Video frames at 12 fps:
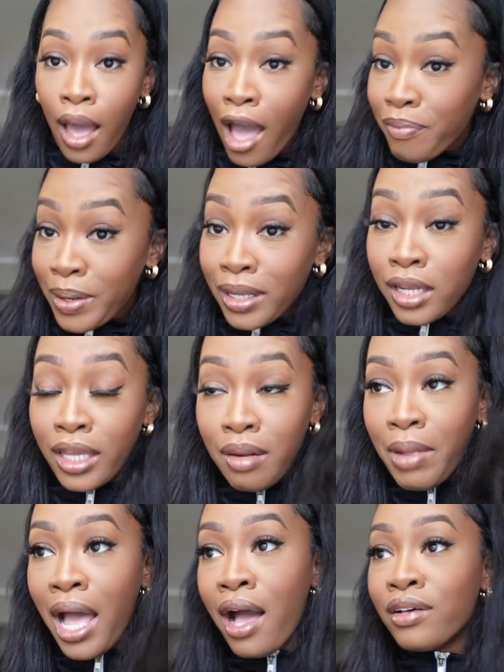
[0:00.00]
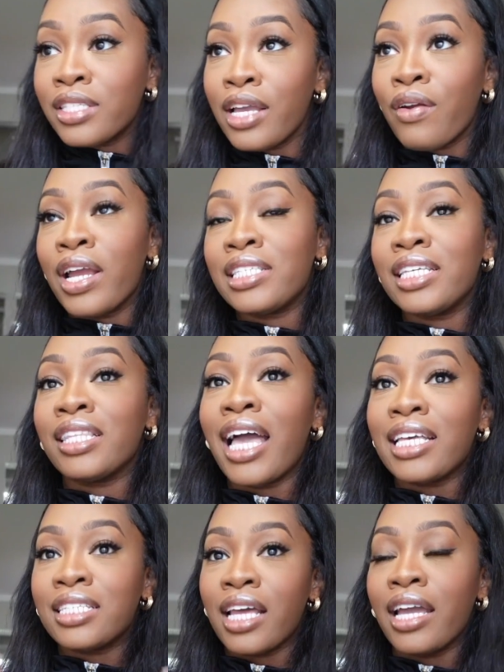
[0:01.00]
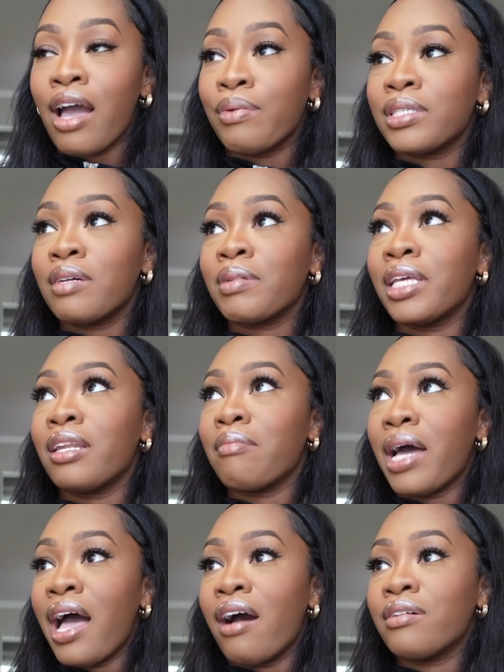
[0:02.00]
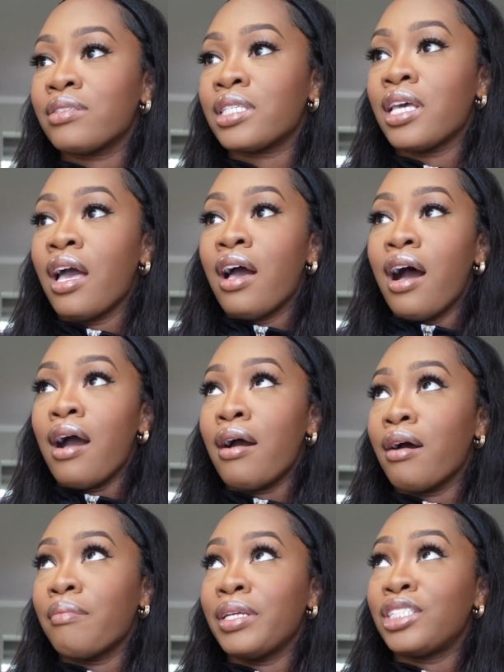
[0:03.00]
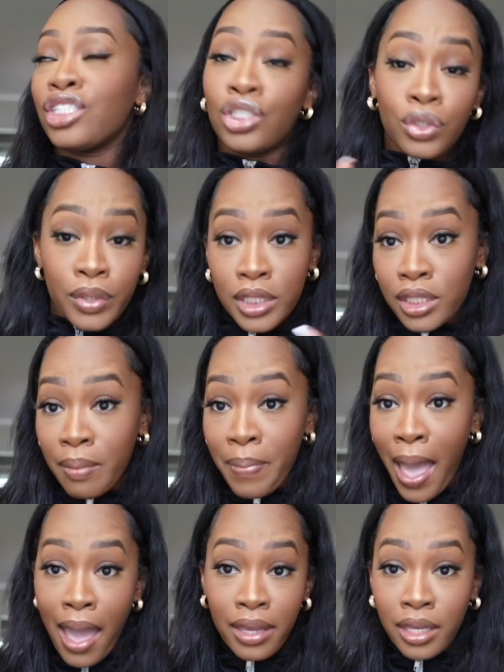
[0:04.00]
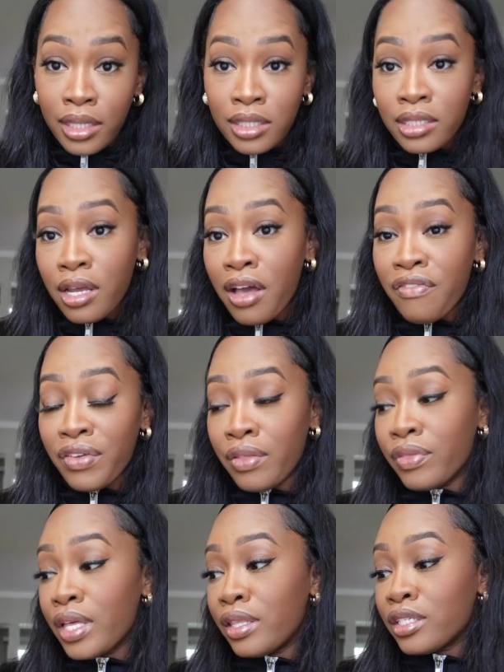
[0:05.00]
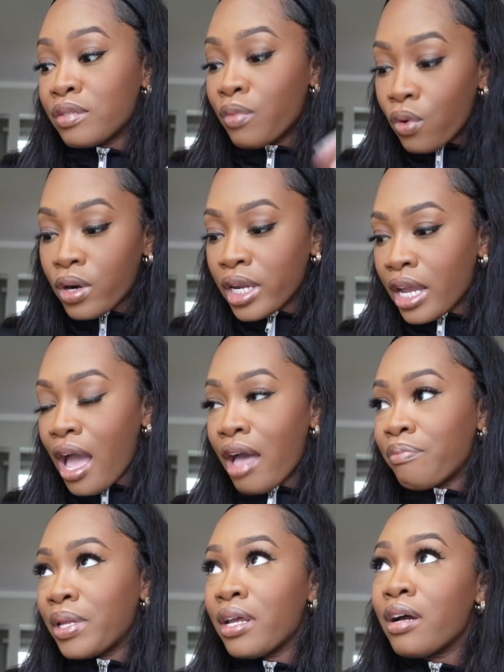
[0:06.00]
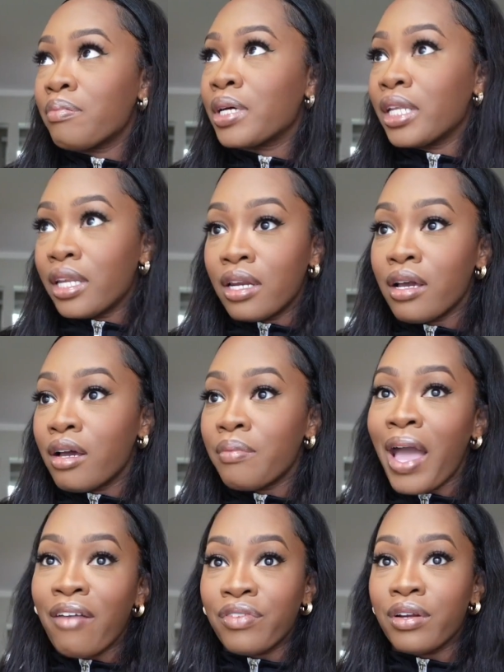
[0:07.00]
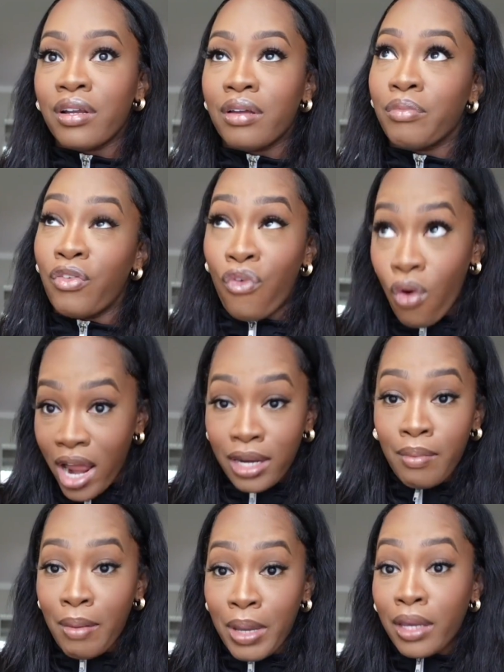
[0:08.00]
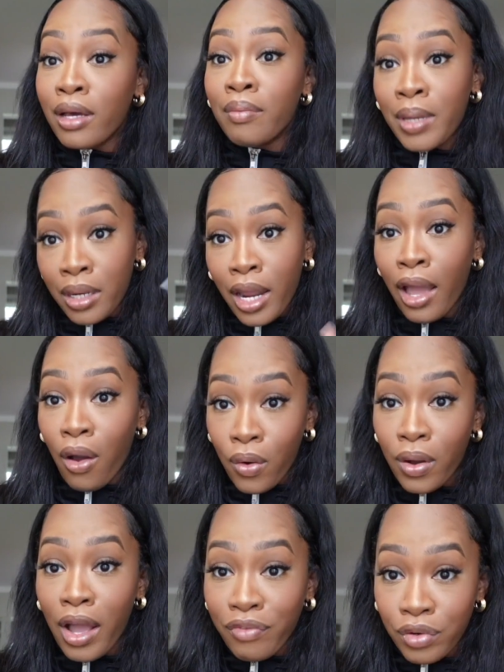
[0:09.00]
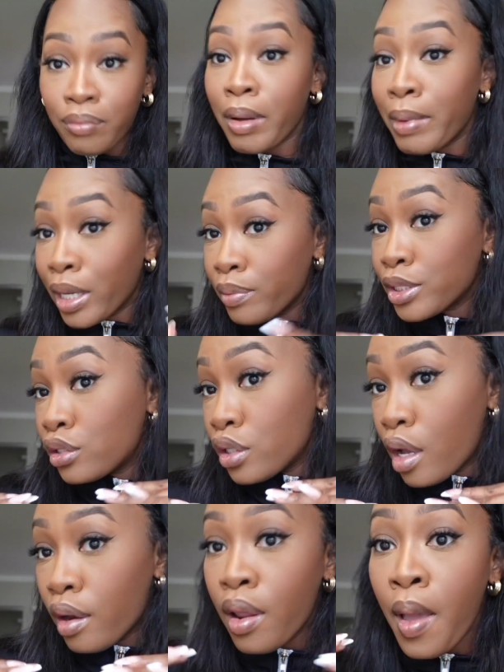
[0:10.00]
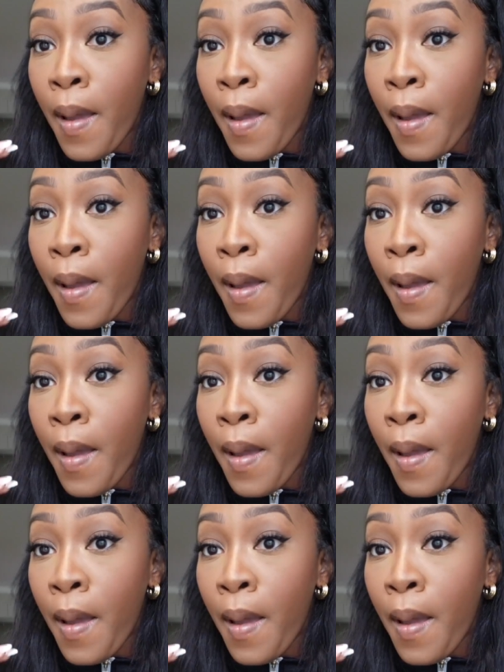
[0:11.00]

I've been cleaning my house like crazy. Last night I was up cleaning my house and just doing some packing and stuff. And then this morning I've been up cleaning up before I did my makeup, and now after my makeup is done.